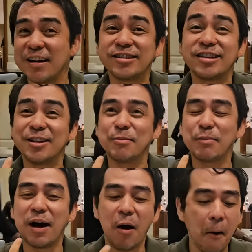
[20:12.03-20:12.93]

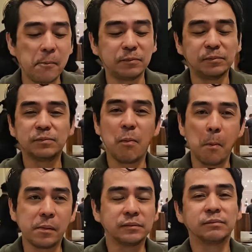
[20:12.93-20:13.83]
Okay. Let's
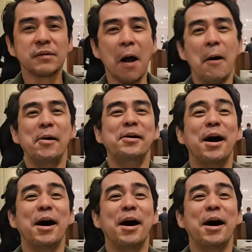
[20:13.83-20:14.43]
see you swallow.